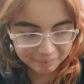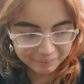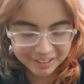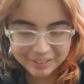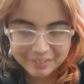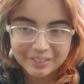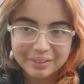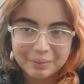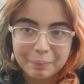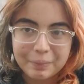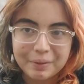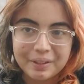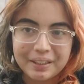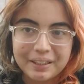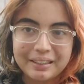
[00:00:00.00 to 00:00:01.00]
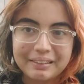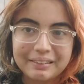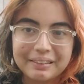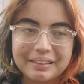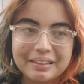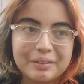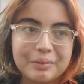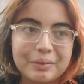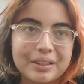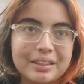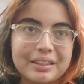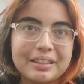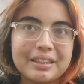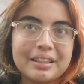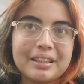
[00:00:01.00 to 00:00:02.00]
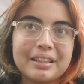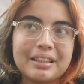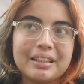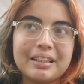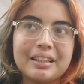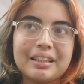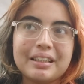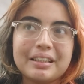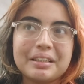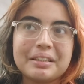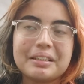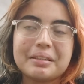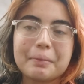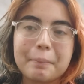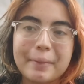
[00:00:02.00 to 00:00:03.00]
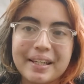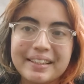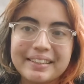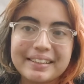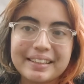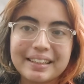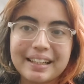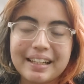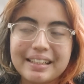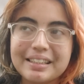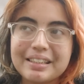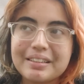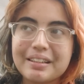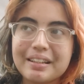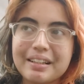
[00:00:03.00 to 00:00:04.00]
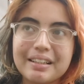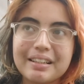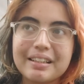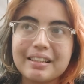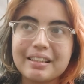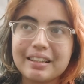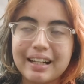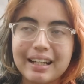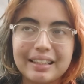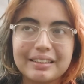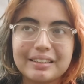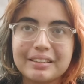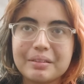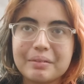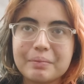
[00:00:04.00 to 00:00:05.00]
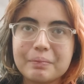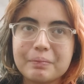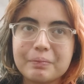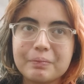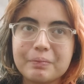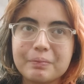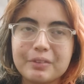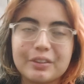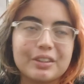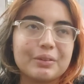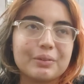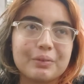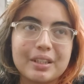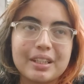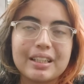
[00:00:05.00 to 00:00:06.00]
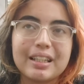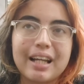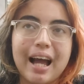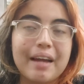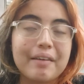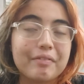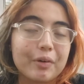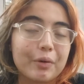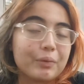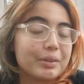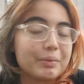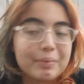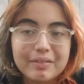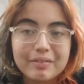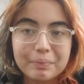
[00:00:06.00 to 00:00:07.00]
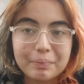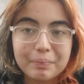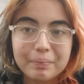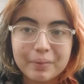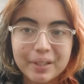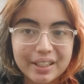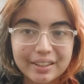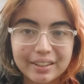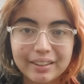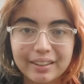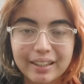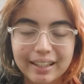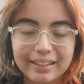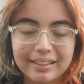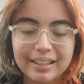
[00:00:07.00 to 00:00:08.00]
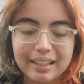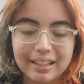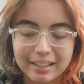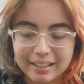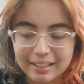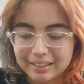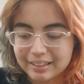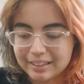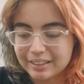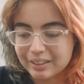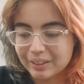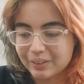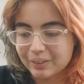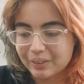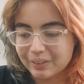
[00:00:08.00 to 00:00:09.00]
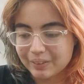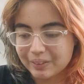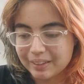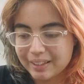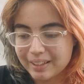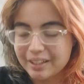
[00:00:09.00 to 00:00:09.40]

this was a miracle. This is amazing. And this really, guys, I've always believed in prayer. Like I said, and there's this song called